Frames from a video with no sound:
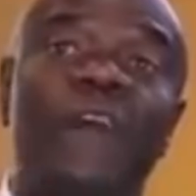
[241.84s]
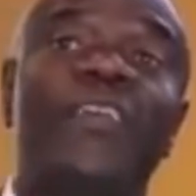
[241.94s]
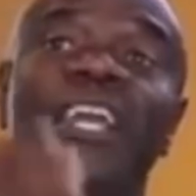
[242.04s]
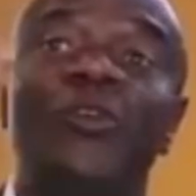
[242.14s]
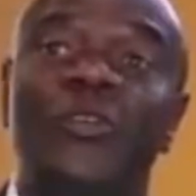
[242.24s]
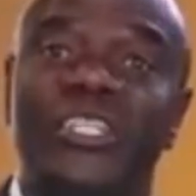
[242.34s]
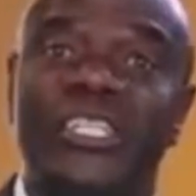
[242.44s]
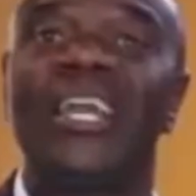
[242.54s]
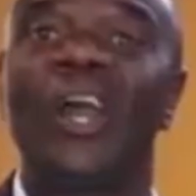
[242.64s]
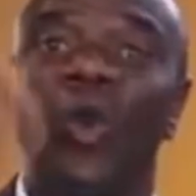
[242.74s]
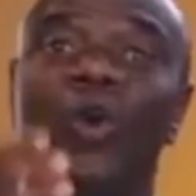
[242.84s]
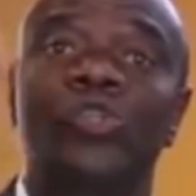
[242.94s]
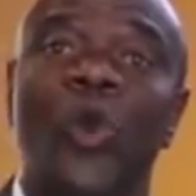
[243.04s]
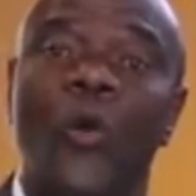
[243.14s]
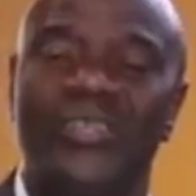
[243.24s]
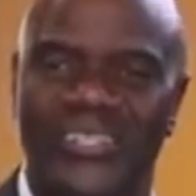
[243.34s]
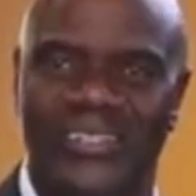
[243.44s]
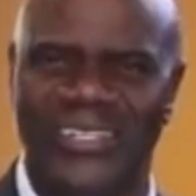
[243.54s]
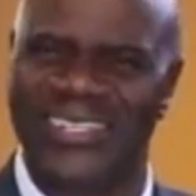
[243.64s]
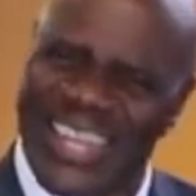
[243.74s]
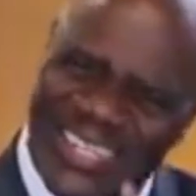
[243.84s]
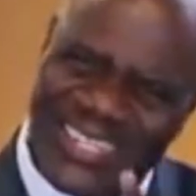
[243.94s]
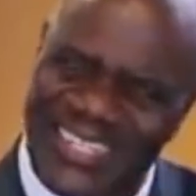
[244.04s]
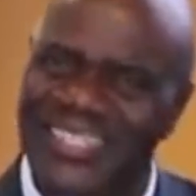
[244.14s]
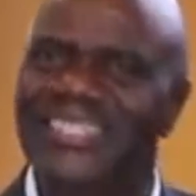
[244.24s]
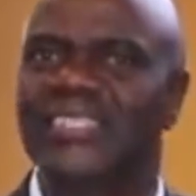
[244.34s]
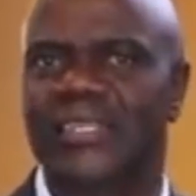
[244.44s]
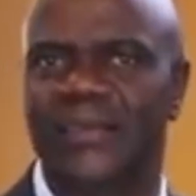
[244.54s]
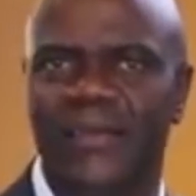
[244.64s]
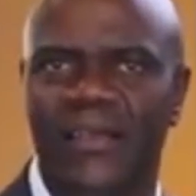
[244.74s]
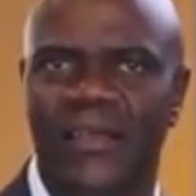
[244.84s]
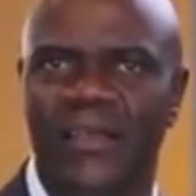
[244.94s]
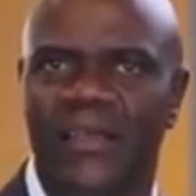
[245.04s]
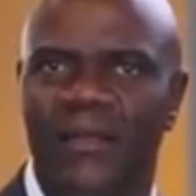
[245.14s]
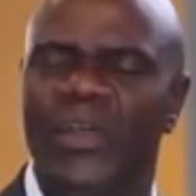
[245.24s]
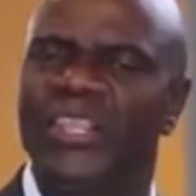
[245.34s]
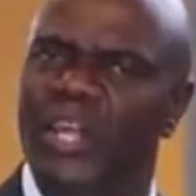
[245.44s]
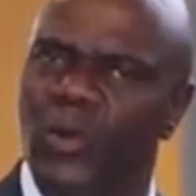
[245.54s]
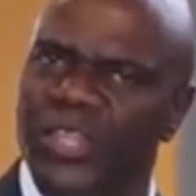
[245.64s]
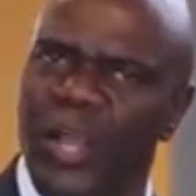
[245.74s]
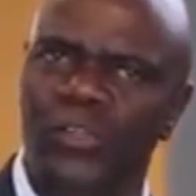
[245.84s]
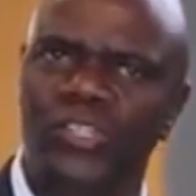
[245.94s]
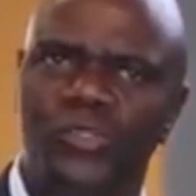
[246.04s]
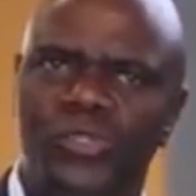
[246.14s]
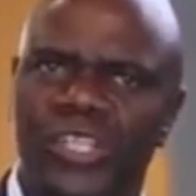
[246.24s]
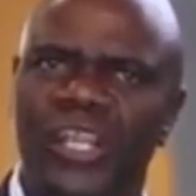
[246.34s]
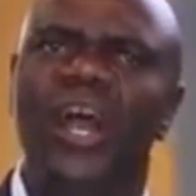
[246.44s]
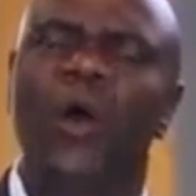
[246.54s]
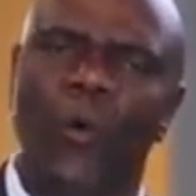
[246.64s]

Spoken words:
African unity. Close quote. In 1960, when they wrote their constitution.